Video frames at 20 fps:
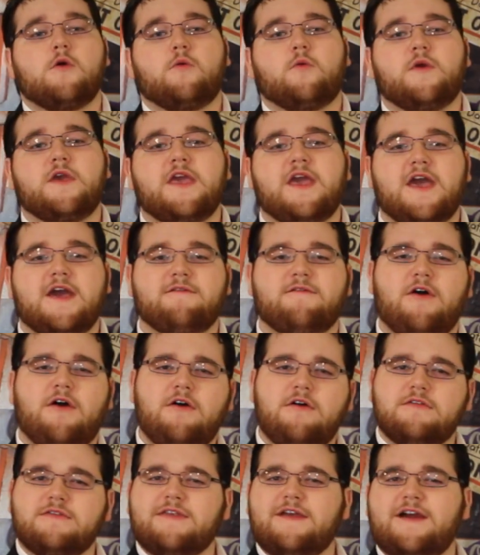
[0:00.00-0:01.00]
We have
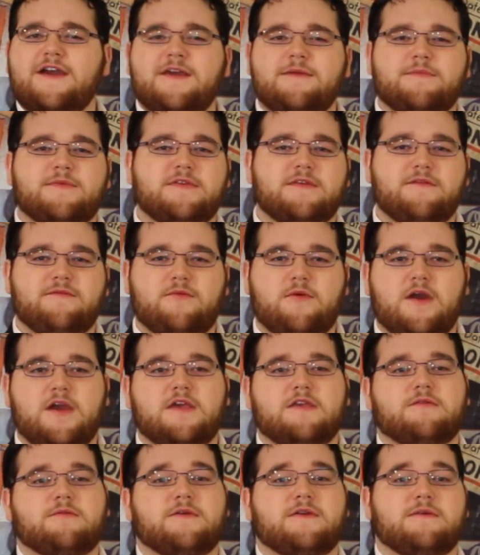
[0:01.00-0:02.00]
all types of
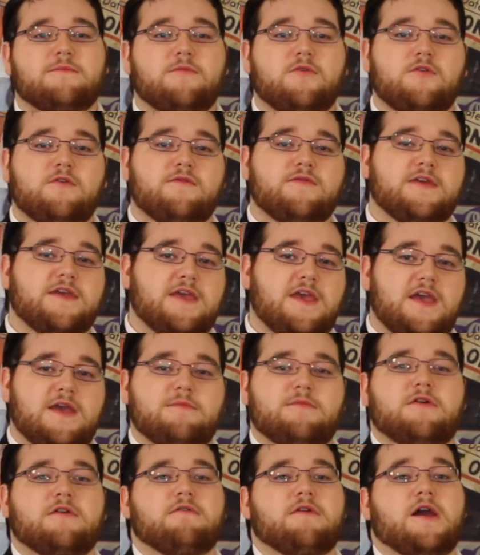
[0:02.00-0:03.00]
ways we move the
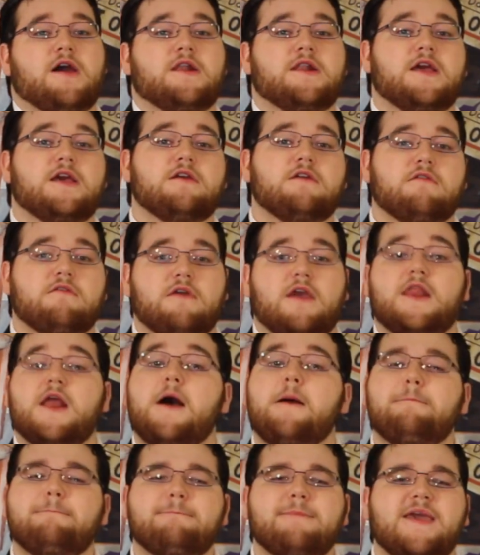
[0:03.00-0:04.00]
camera around and create
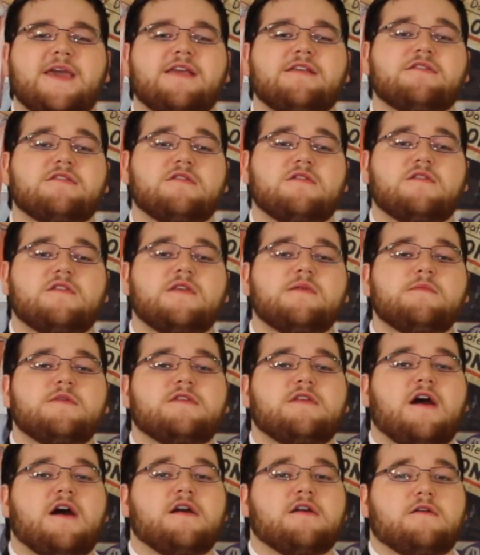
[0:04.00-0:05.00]
amazing
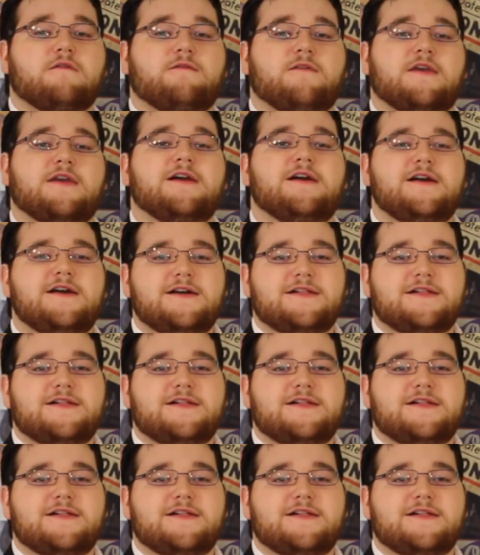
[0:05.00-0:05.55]
cinematography,